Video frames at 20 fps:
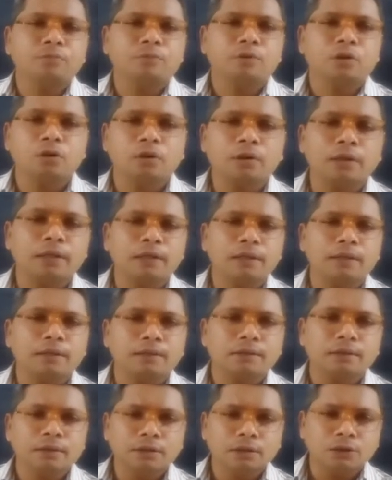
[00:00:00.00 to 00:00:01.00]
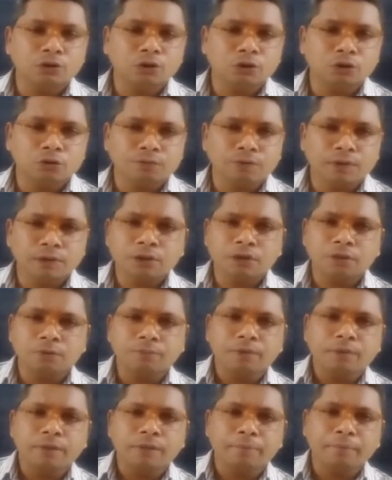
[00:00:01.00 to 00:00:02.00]
Okay, so first of
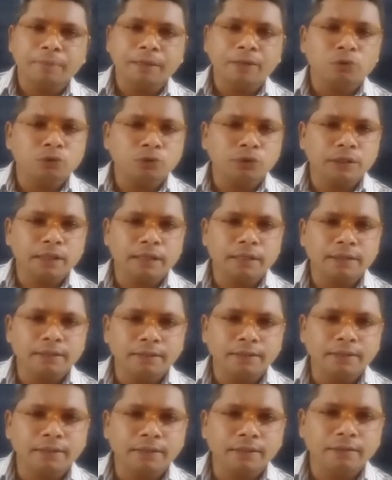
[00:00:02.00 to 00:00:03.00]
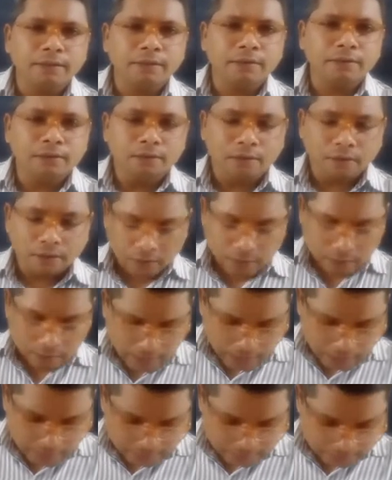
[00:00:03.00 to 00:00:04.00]
all he met to secretary,
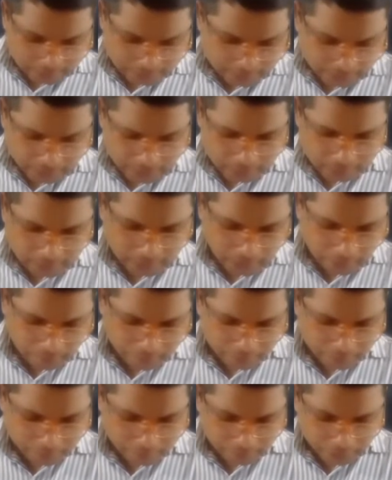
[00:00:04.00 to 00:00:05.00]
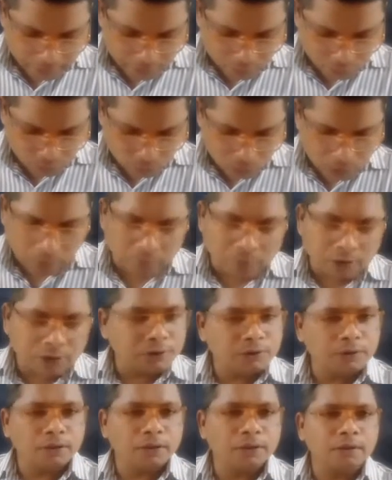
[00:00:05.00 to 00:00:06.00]
and the second time he met to
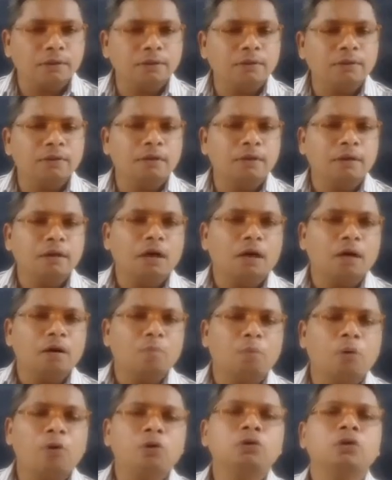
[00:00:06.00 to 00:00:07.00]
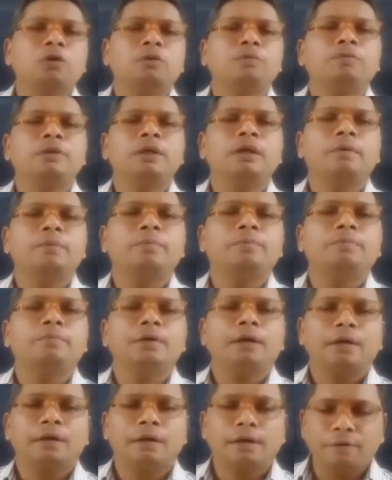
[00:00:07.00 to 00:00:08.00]
commissioner. Both of them
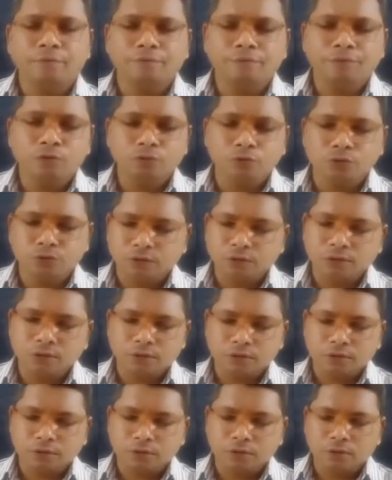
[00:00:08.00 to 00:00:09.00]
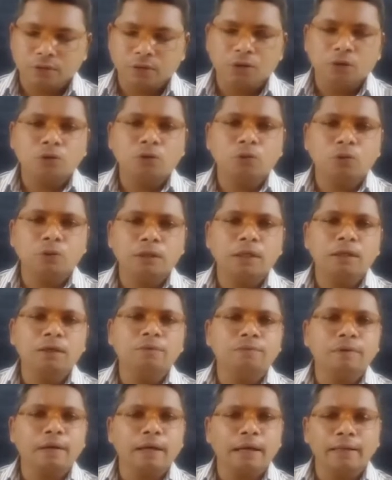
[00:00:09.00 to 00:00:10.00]
refused to
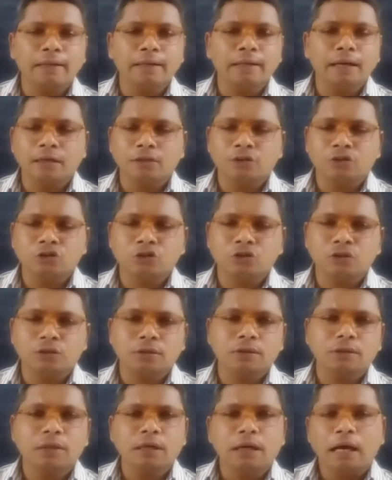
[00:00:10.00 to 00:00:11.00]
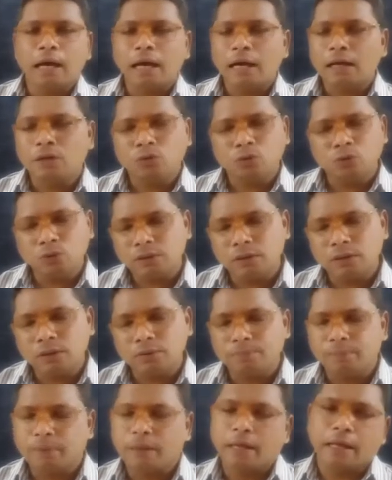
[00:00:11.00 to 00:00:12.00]
give any answer and to give
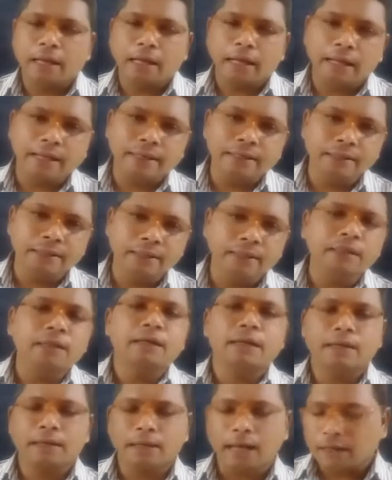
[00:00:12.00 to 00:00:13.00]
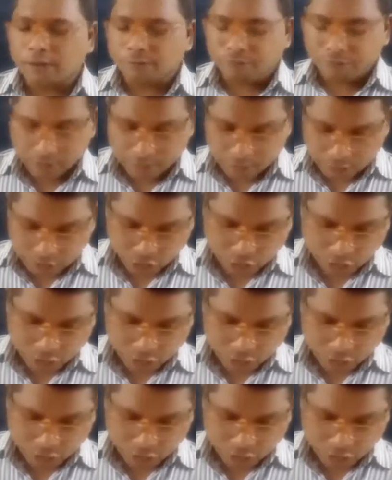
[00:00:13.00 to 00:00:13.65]
any clarification.